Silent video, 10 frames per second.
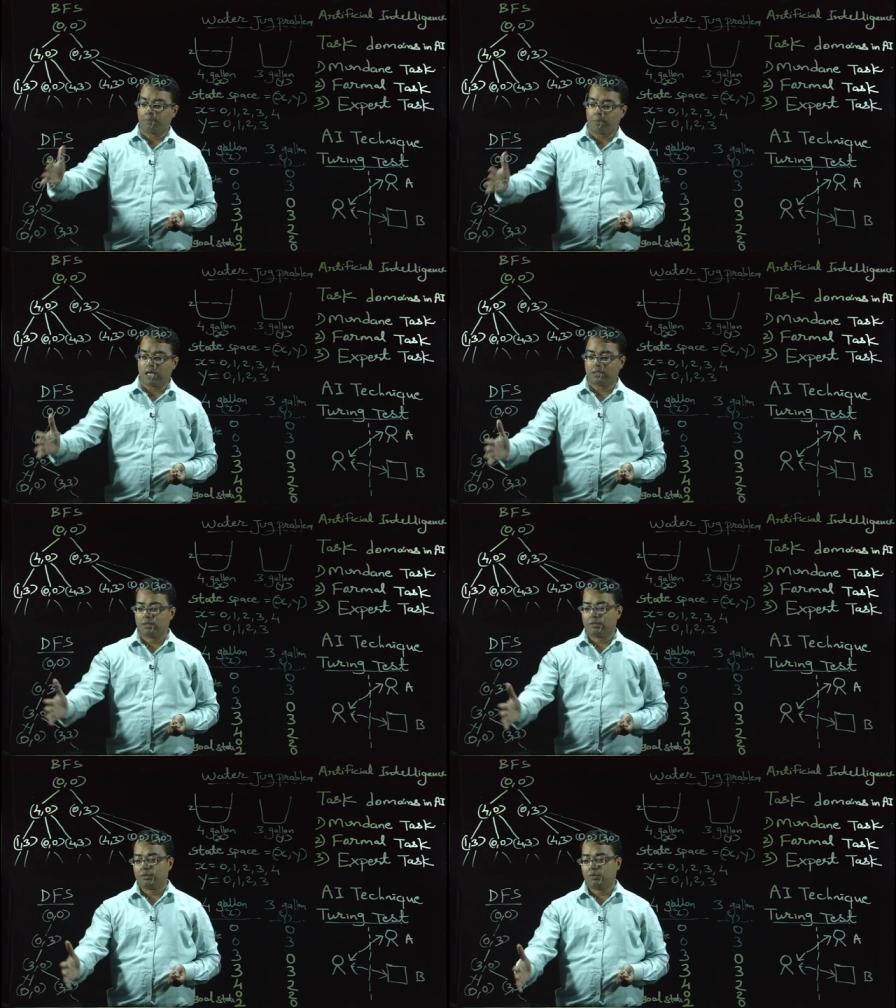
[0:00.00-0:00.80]
path
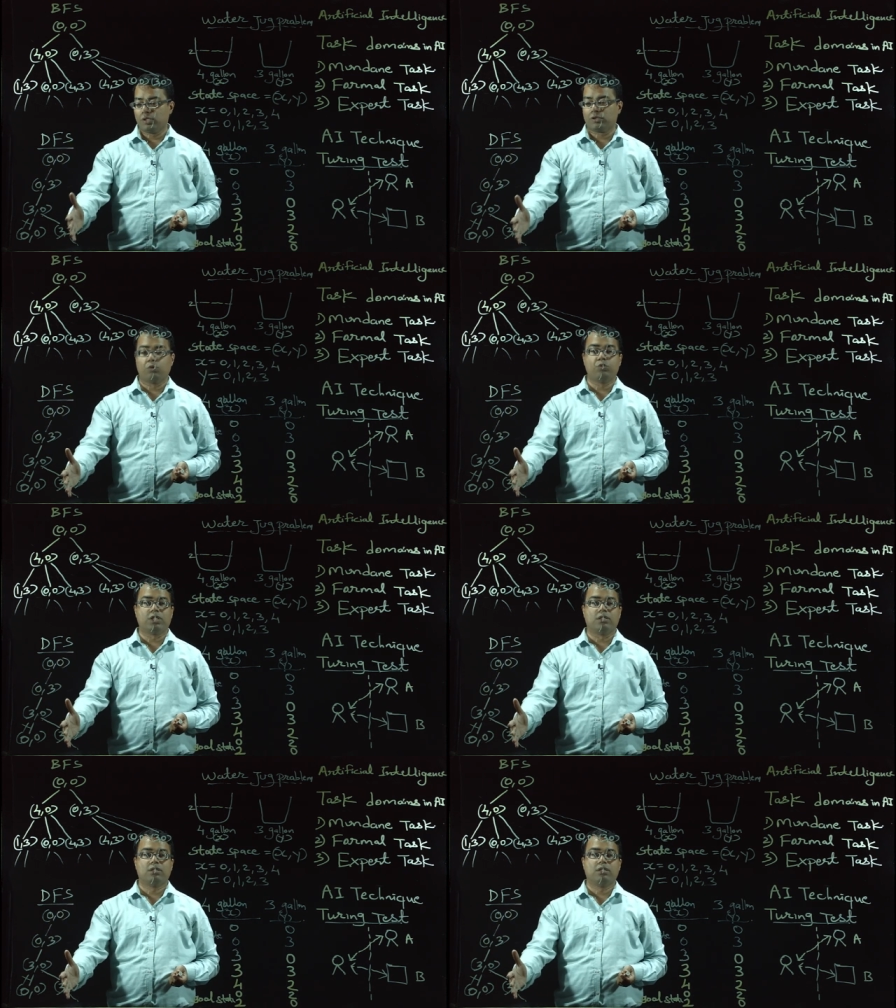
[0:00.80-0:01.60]
to the
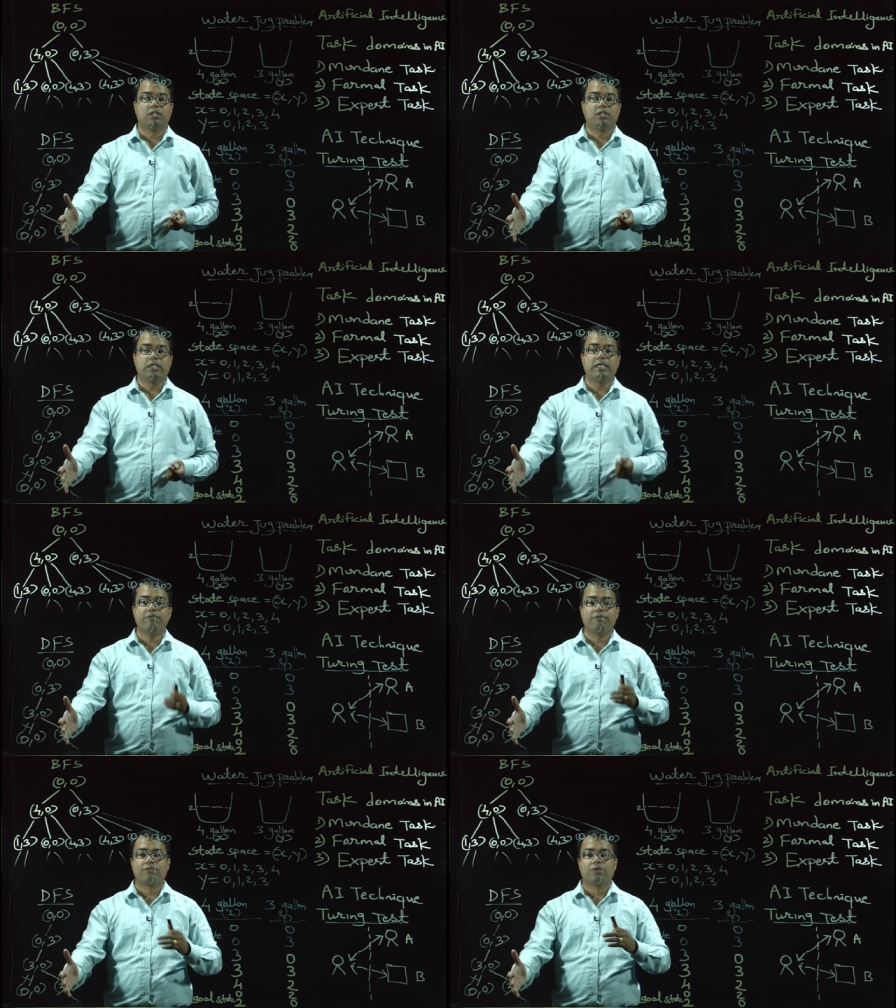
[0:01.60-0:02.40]
solution
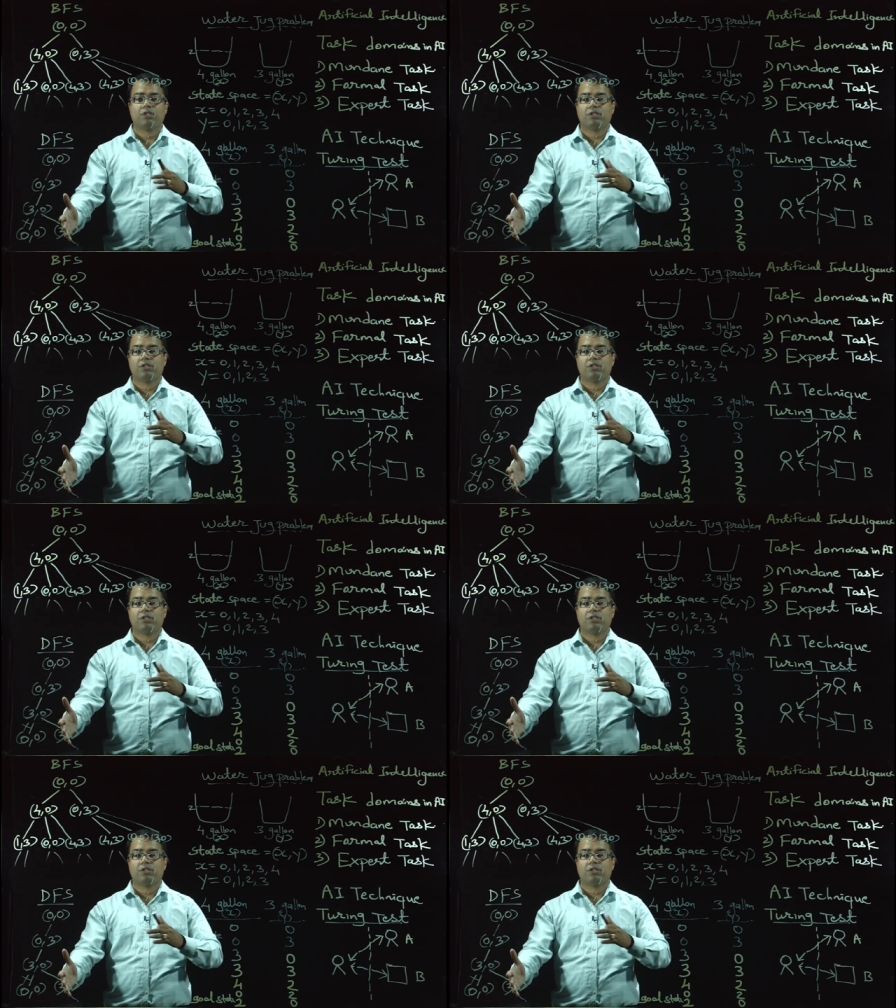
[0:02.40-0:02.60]
if